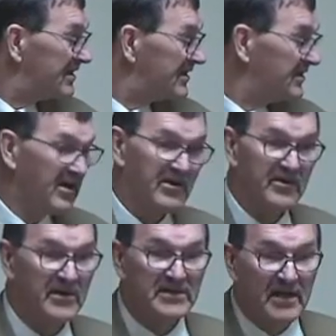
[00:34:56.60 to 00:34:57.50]
No,
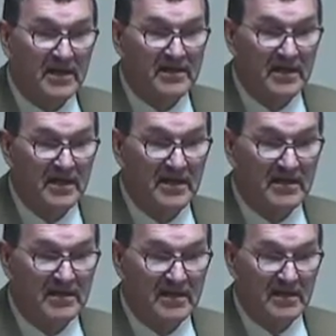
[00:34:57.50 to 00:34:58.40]
there is none.
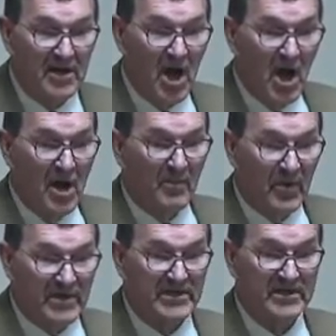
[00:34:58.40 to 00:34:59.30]

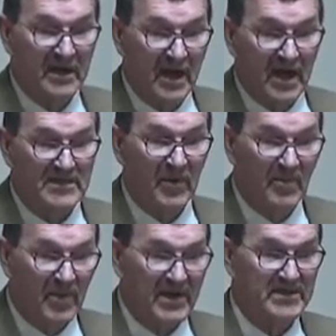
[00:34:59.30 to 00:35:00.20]
Preaching the gospel
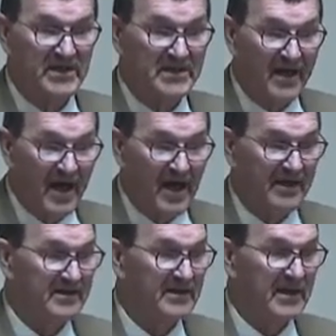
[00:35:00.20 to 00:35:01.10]
pleases God.
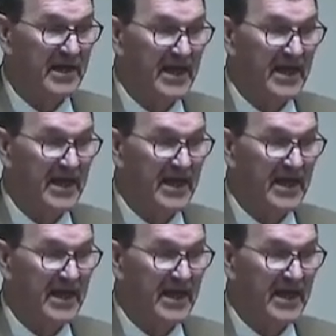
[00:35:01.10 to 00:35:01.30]
He